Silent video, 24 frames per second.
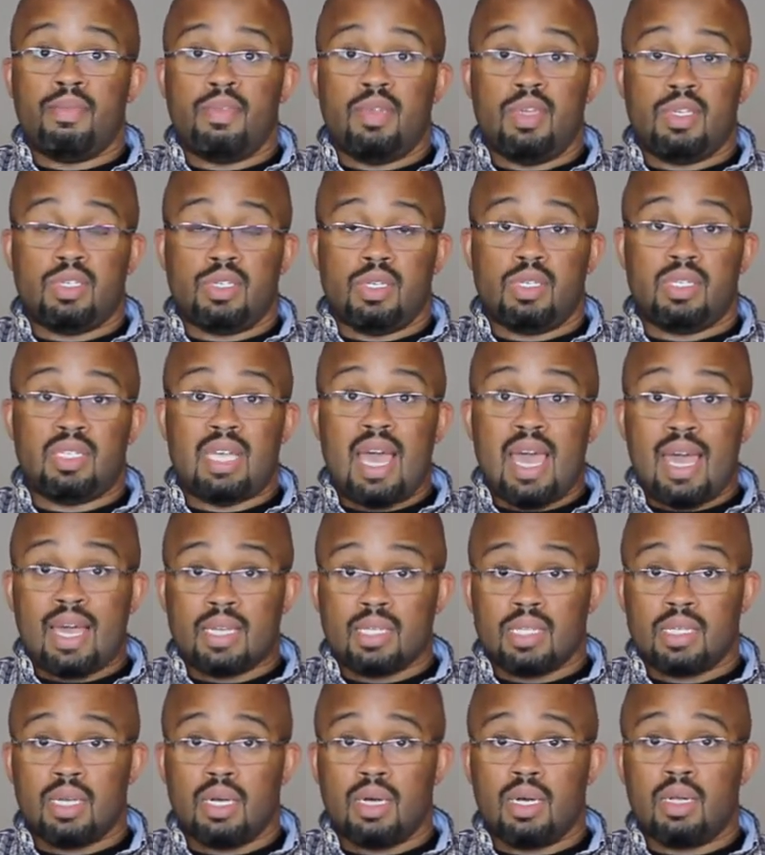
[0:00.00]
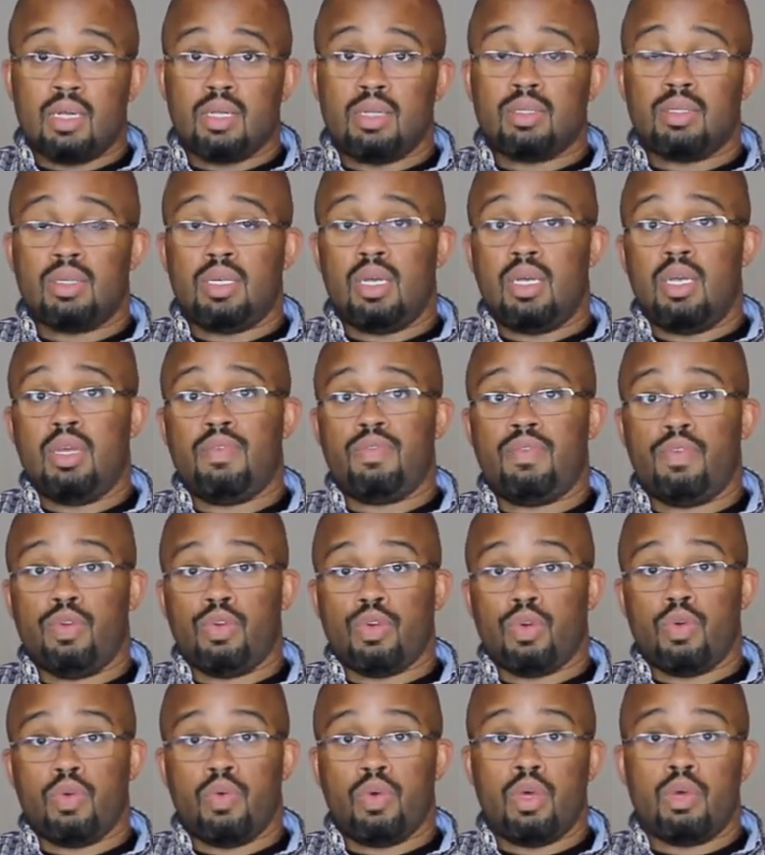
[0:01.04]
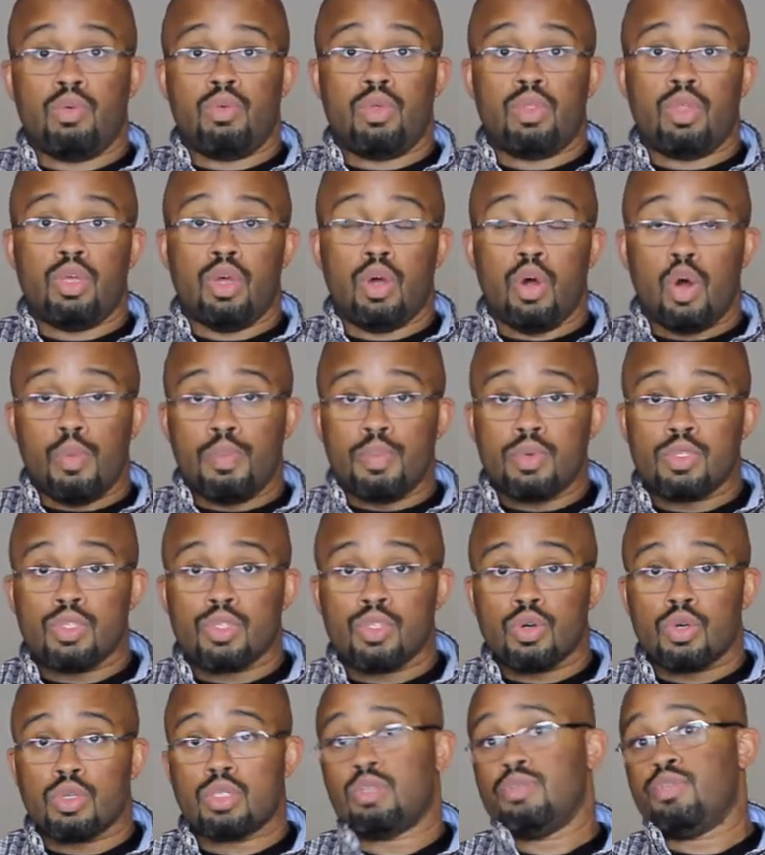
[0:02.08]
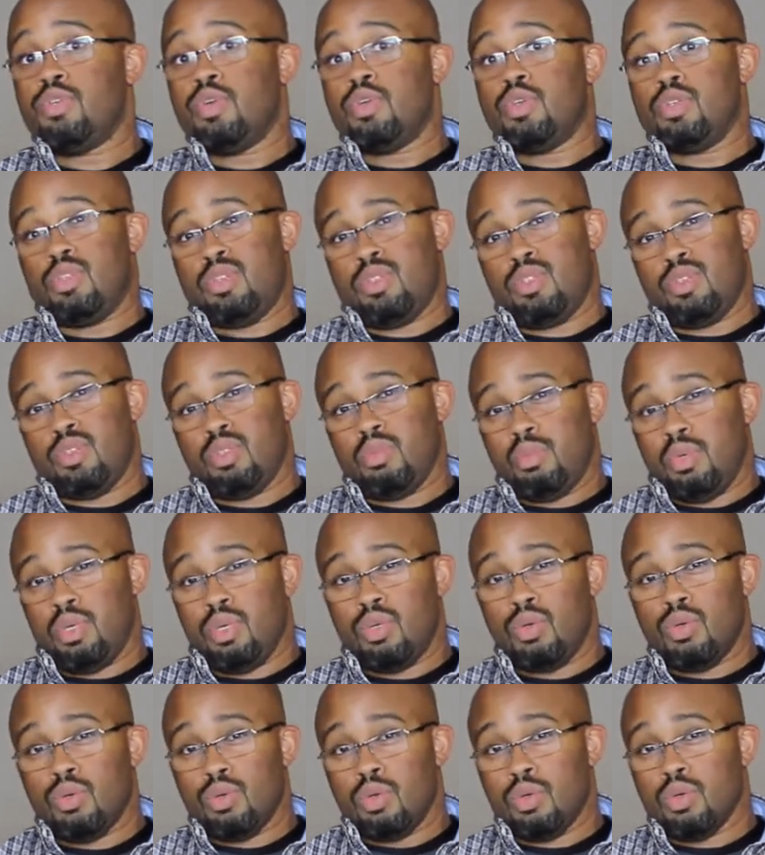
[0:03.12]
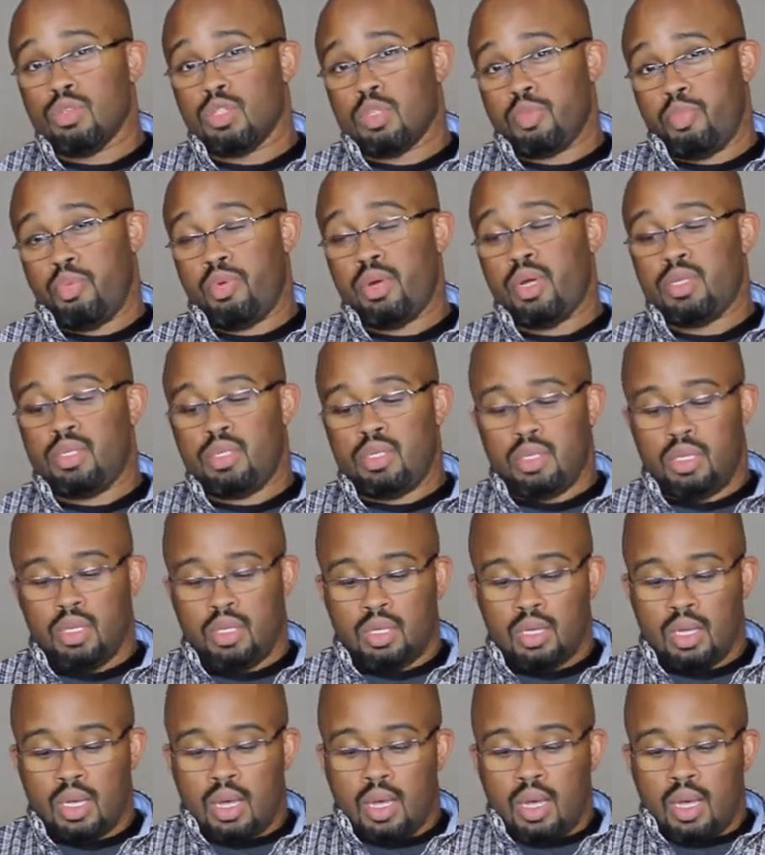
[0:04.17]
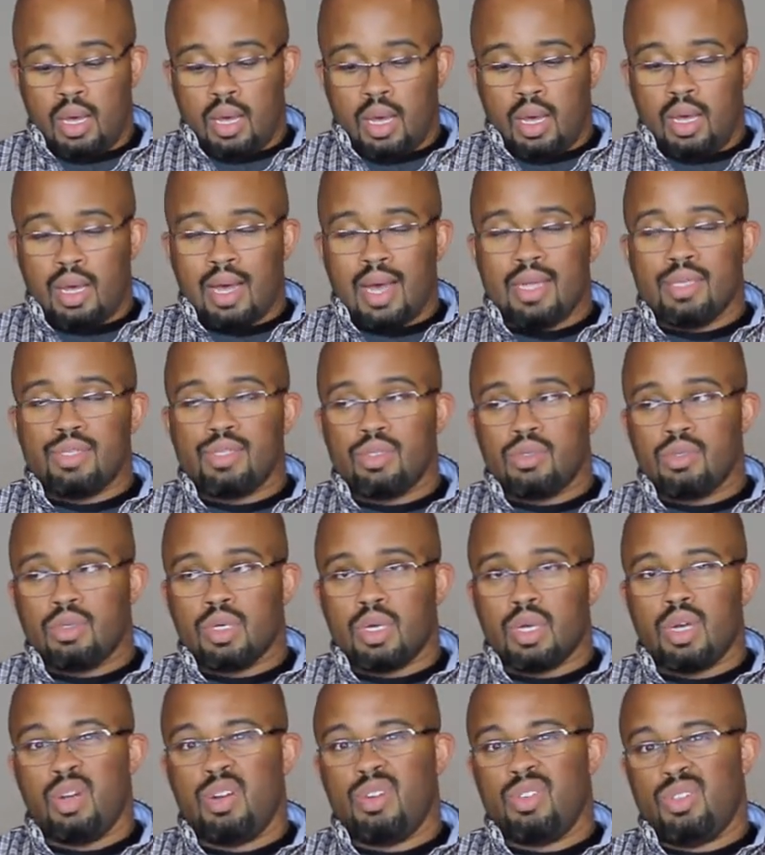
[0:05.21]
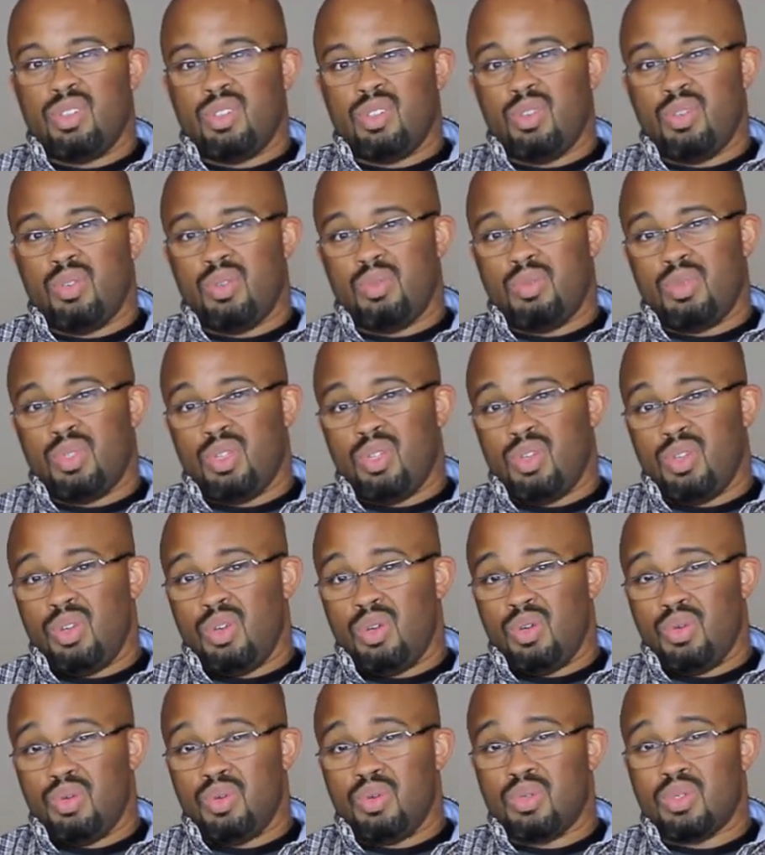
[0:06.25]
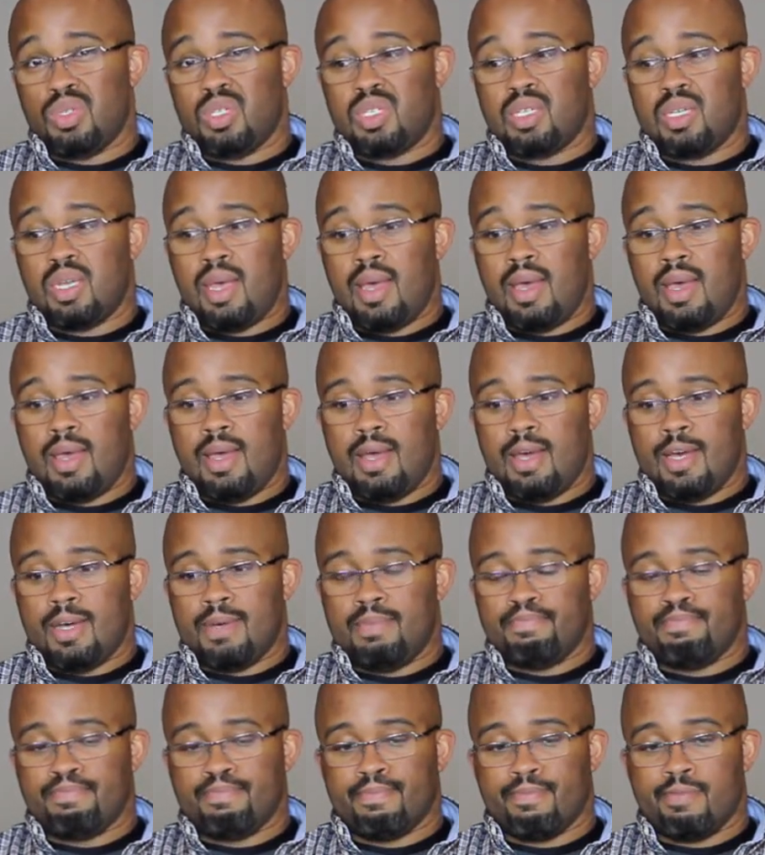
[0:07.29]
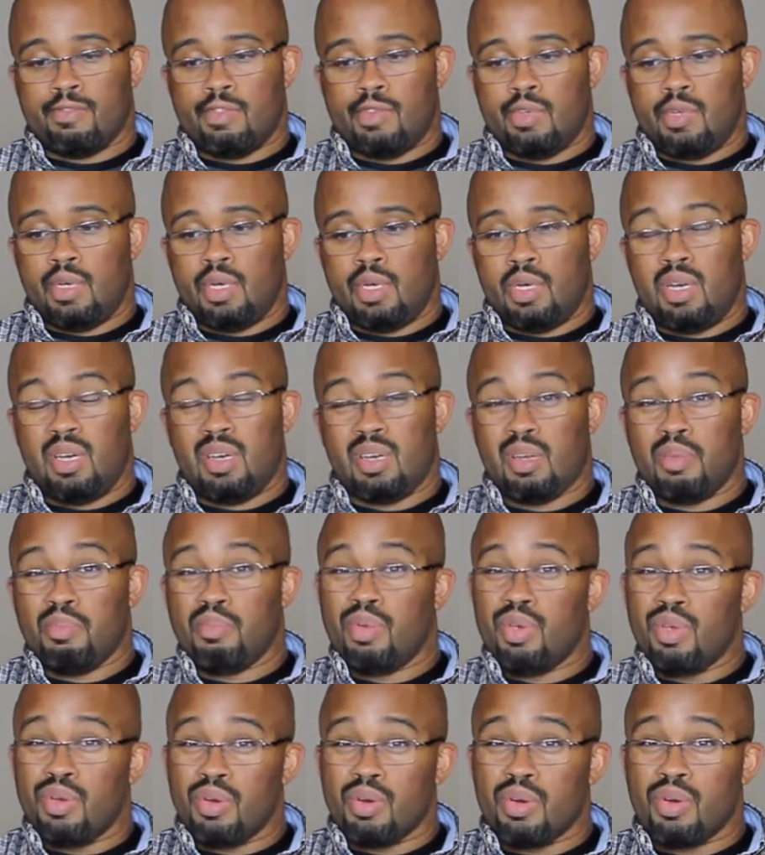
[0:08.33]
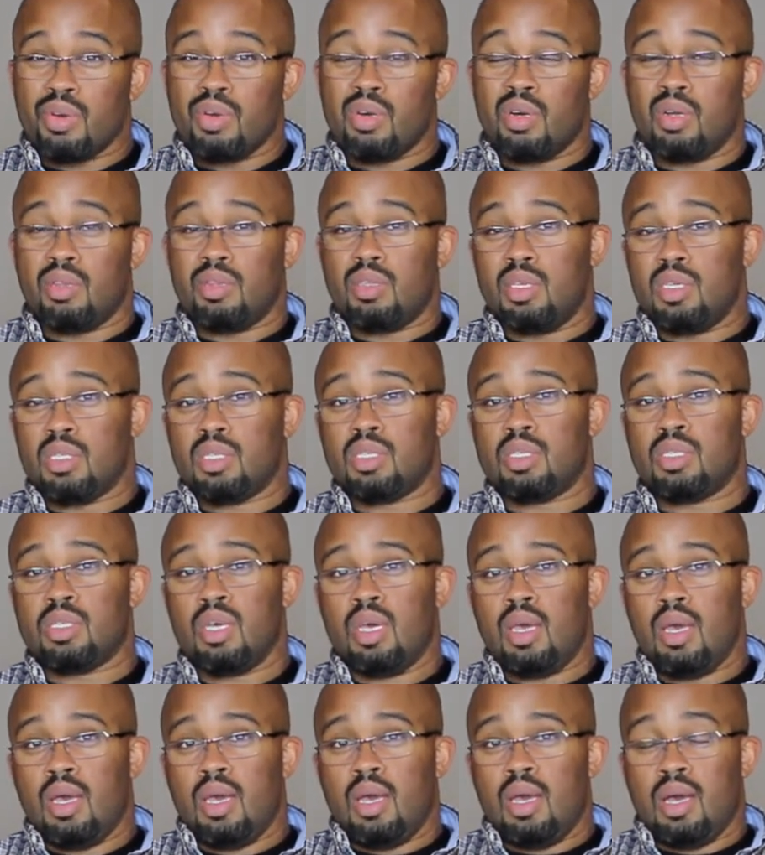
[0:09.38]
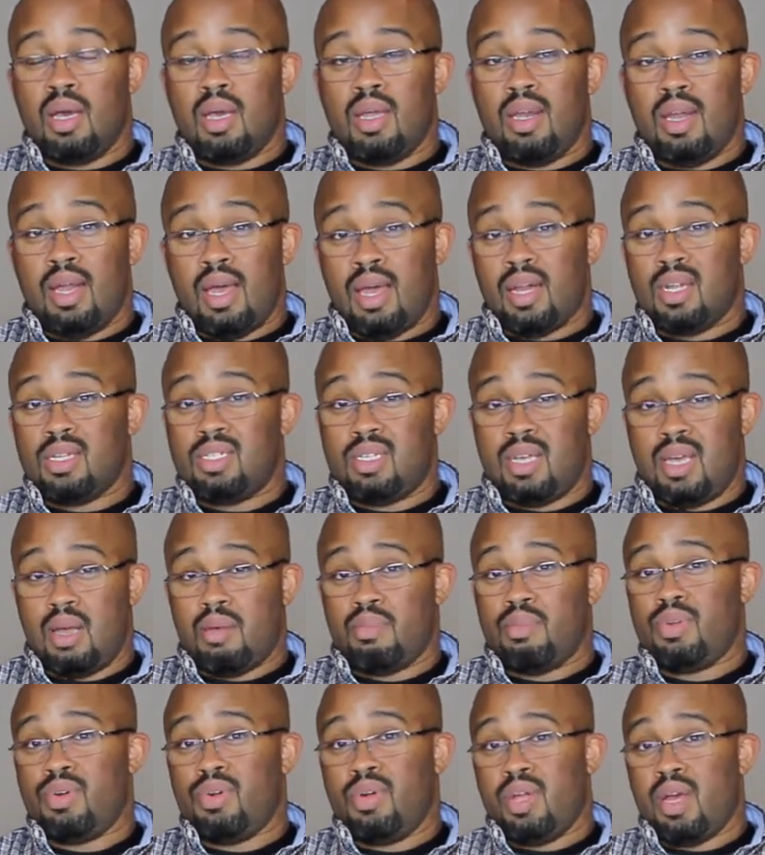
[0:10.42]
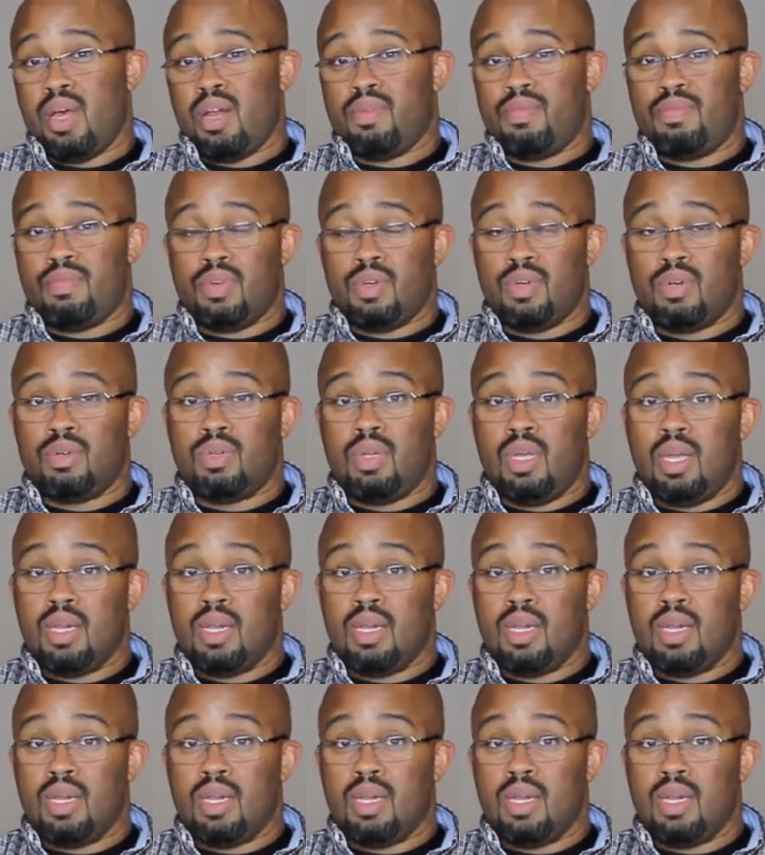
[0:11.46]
This is Excel. If you're going with the open source version, this would be Google Spreadsheet. I do encourage you to use a computer on this and not a tablet or not a phone.